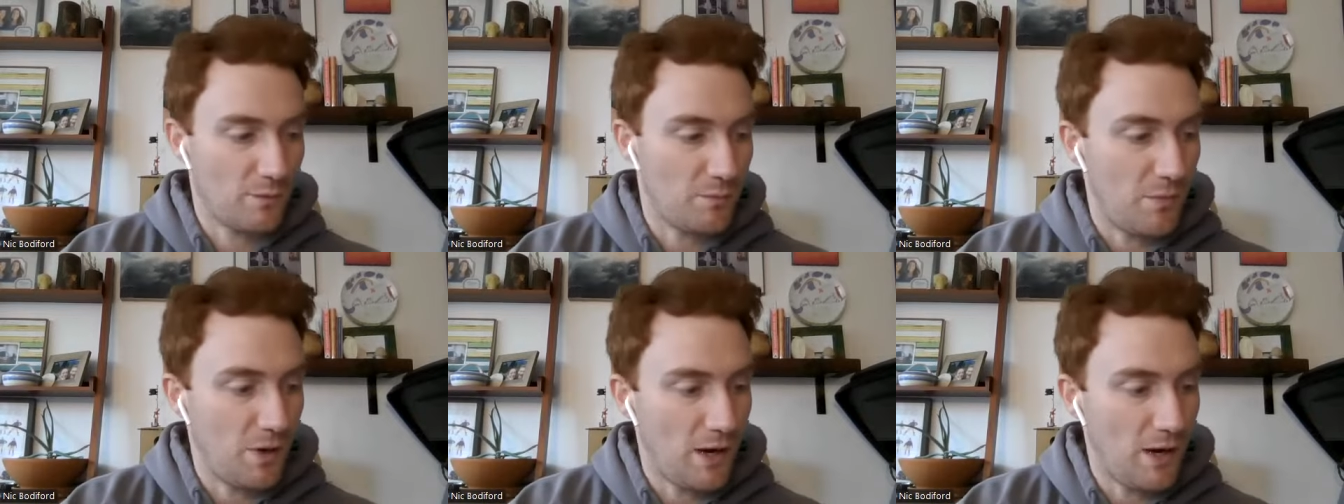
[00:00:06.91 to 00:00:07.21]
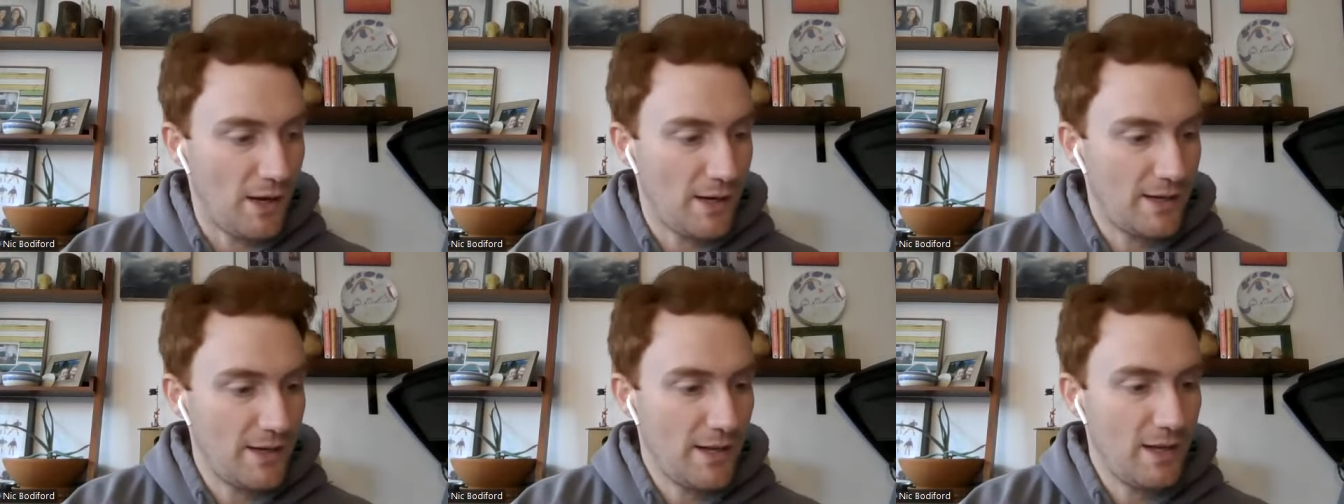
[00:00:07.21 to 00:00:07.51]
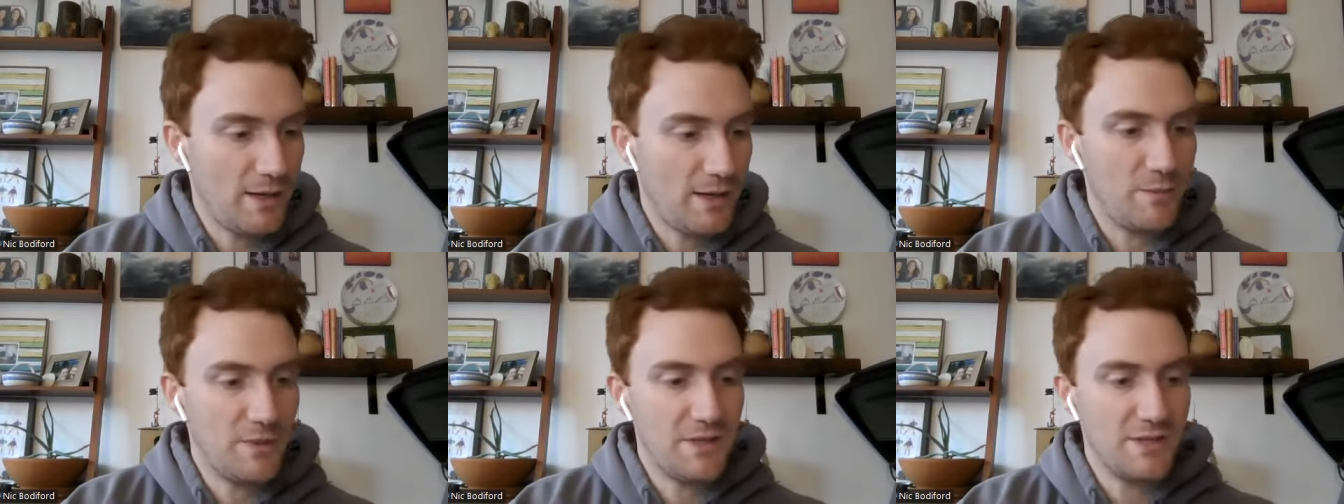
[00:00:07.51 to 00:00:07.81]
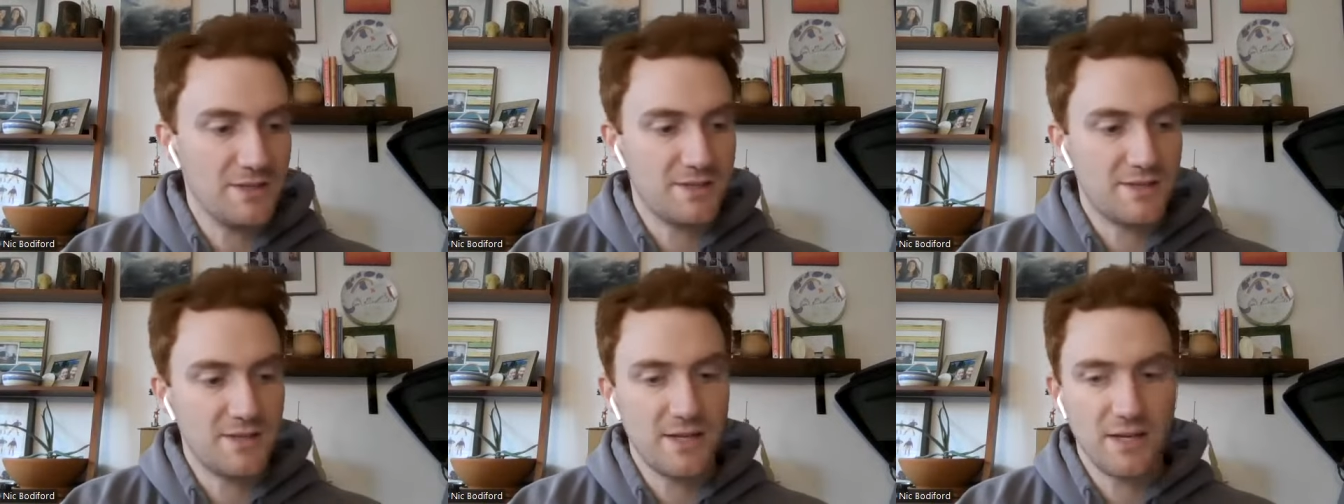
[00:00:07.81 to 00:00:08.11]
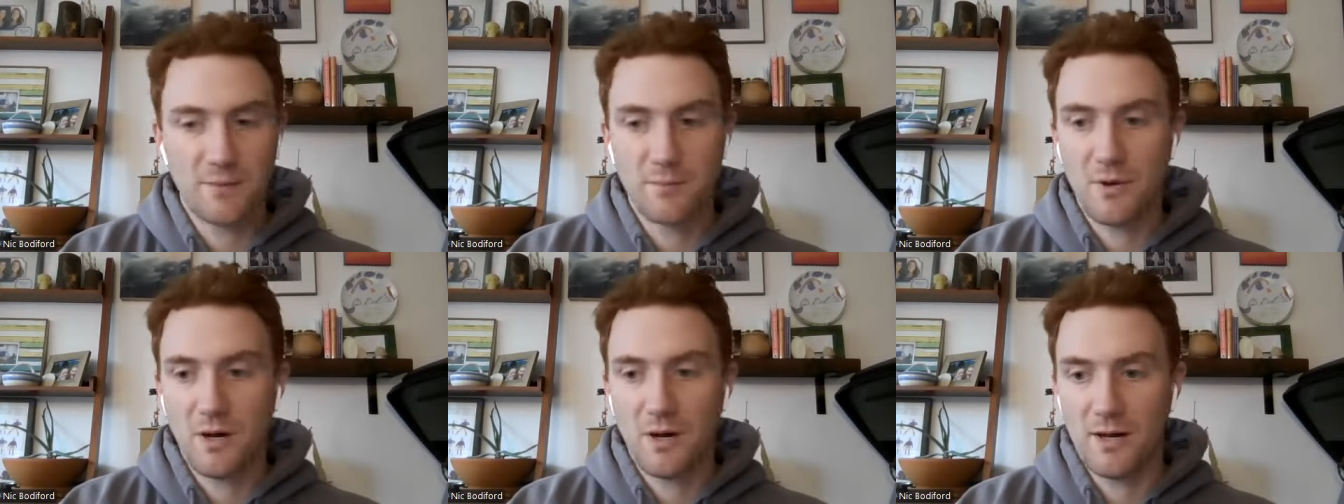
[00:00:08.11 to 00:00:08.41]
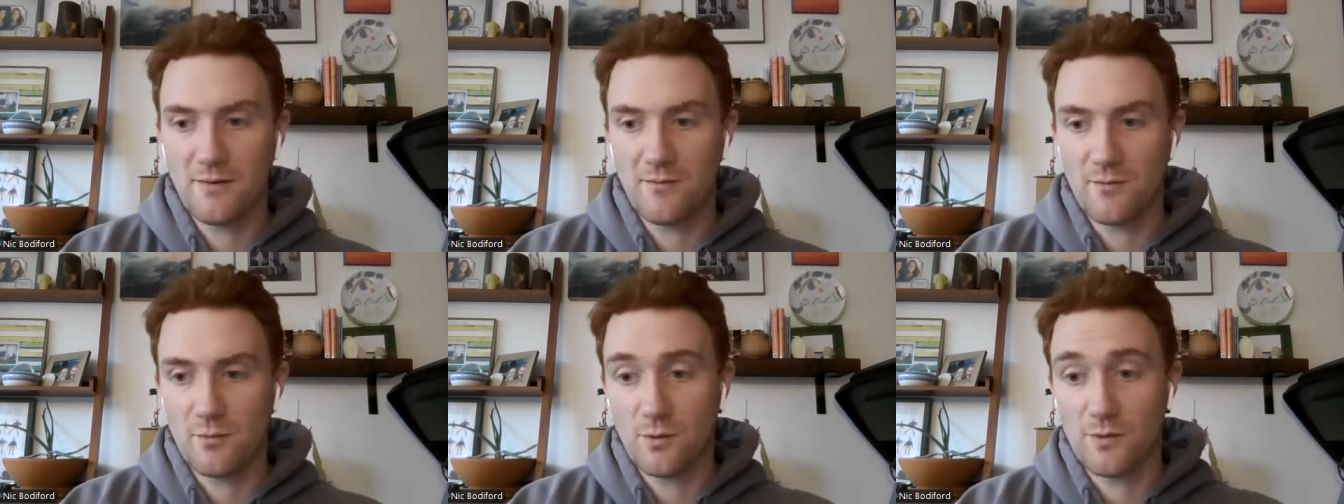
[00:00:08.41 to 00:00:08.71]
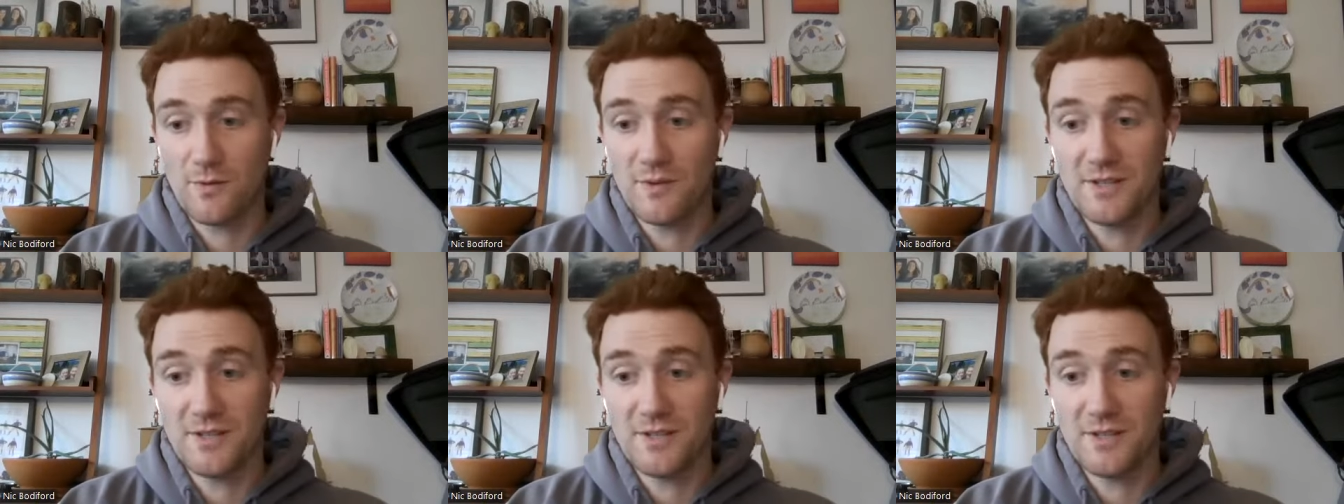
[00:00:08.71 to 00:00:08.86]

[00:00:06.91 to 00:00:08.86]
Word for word: My name is Nic Bodiford.